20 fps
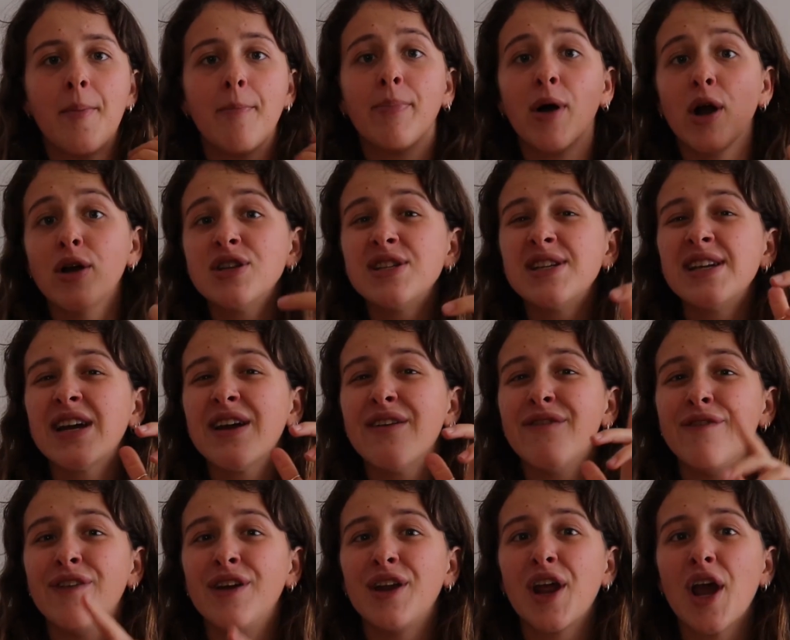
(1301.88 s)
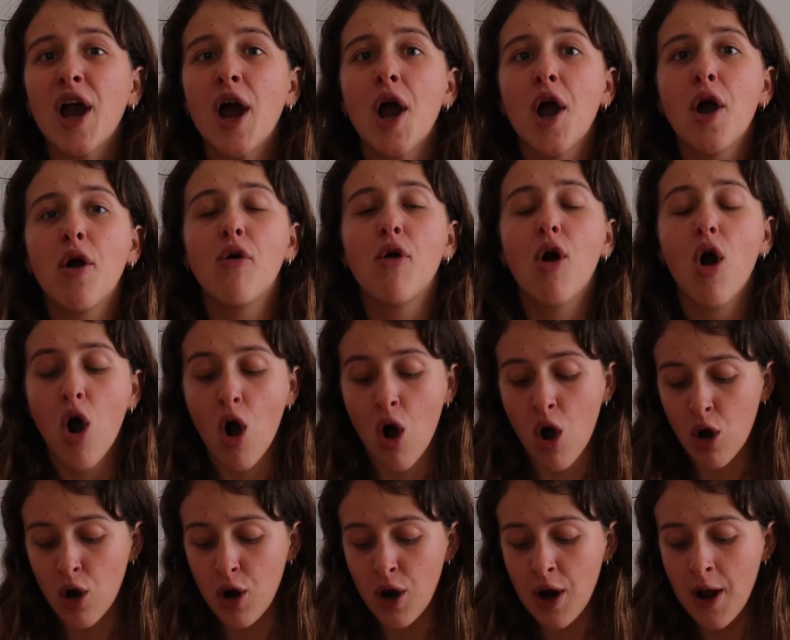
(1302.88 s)
posting a video
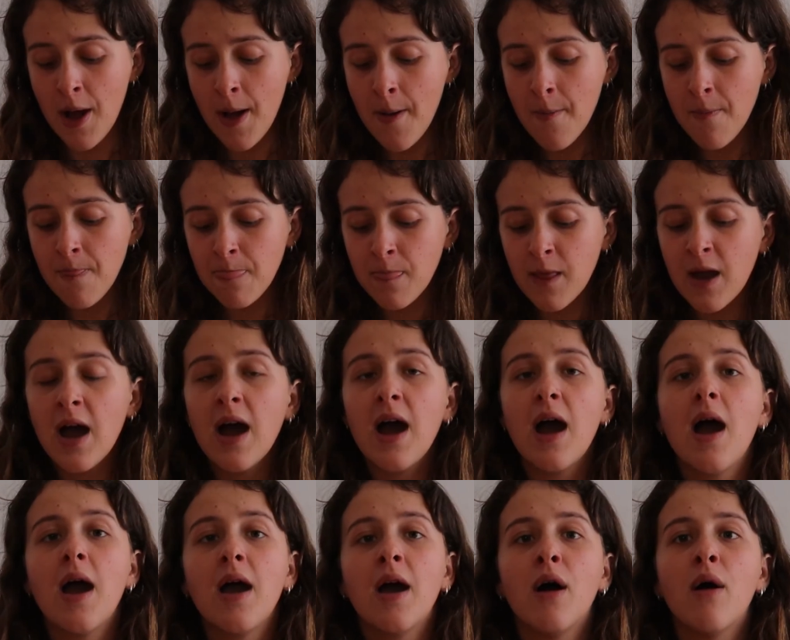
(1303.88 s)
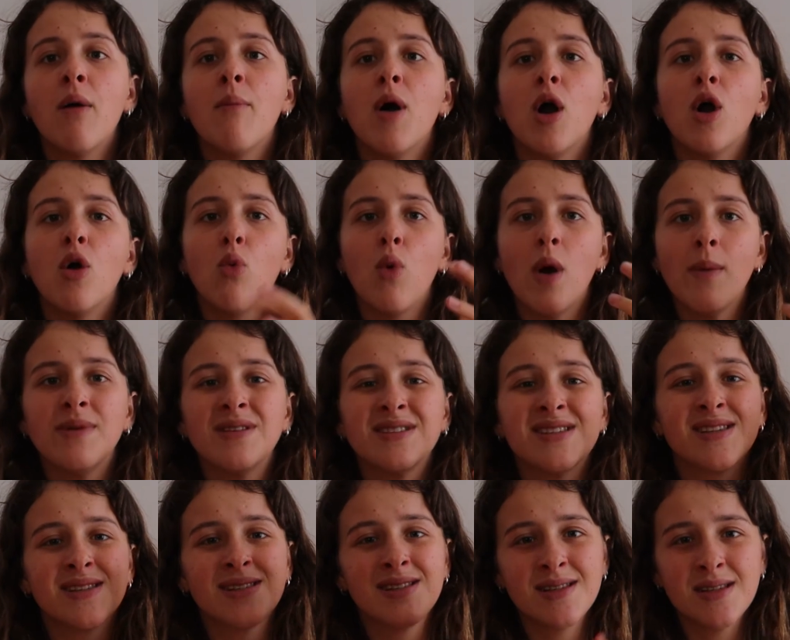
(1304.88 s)
on a woman's
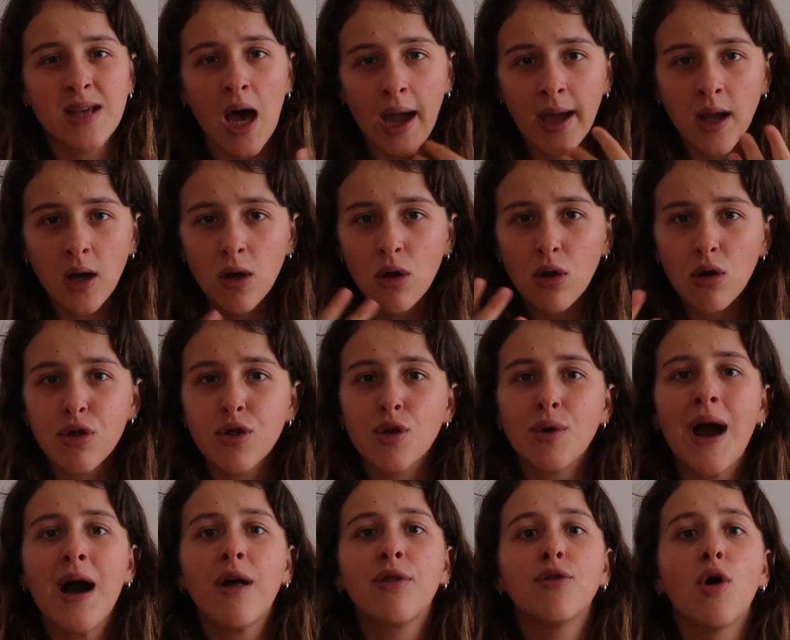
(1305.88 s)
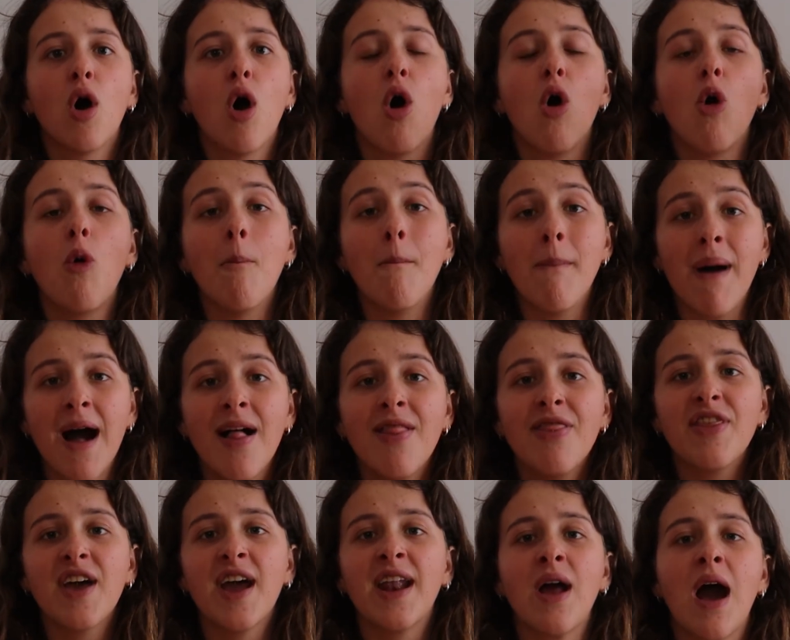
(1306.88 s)
cycle throughout the whole
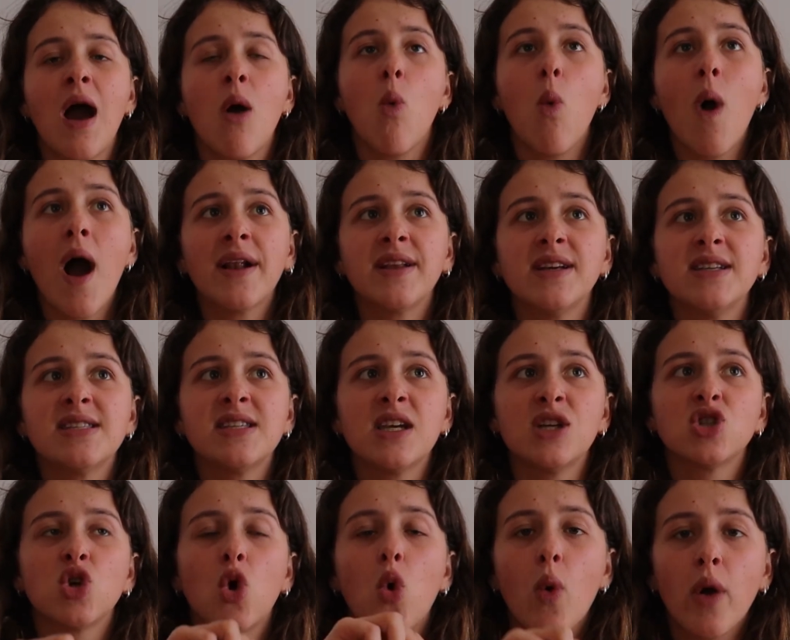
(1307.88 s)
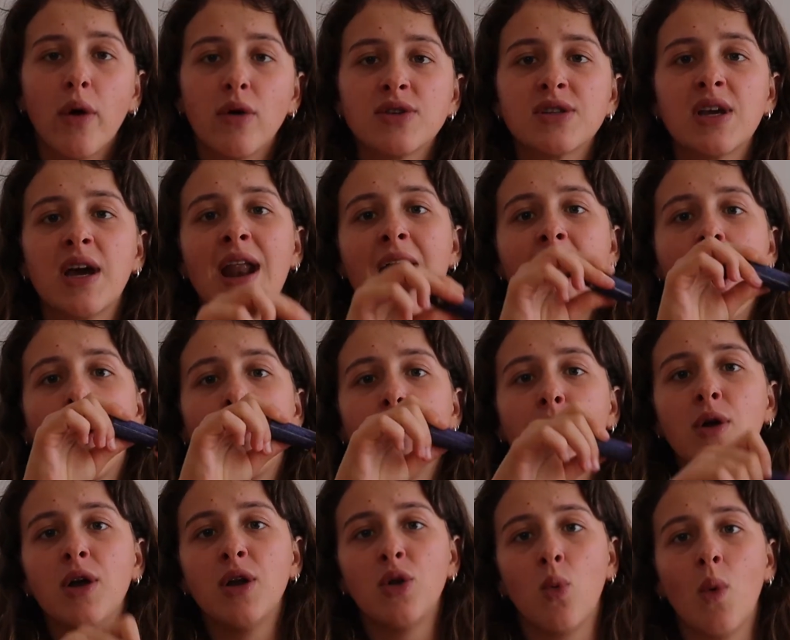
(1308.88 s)
month and what essential oils can help
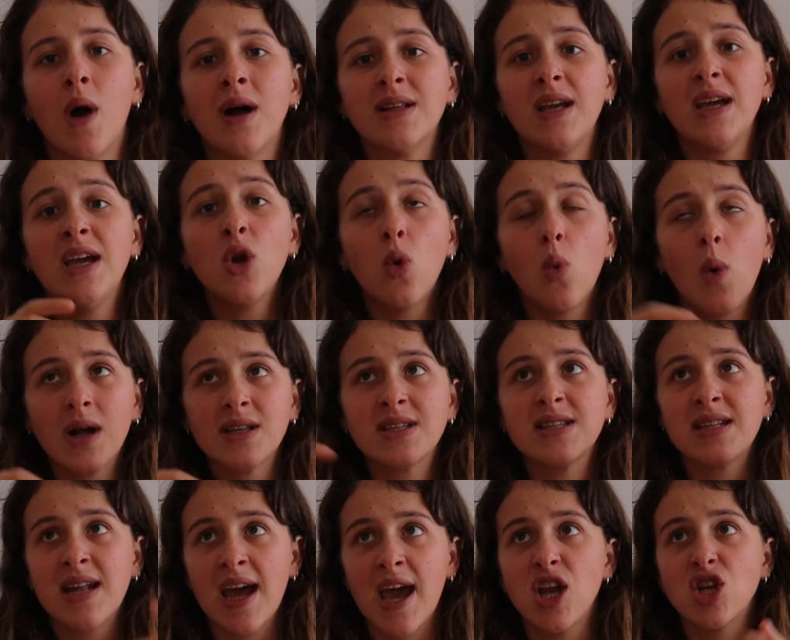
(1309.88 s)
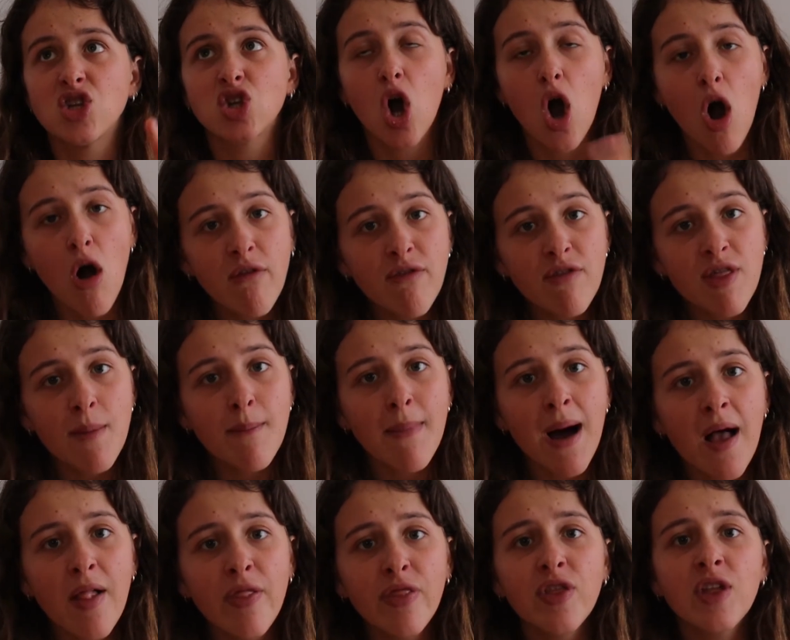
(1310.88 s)
you in what stage of the
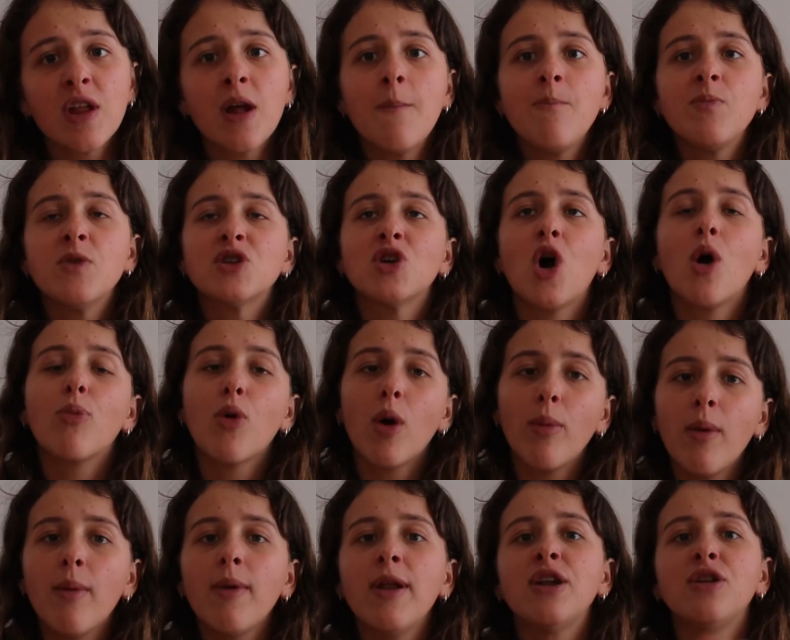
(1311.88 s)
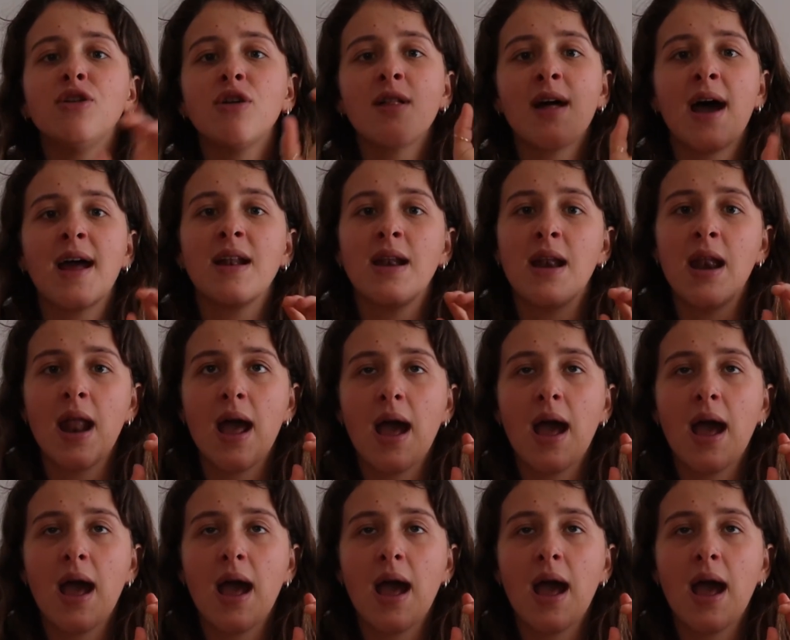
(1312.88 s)
month. So I'll probably do that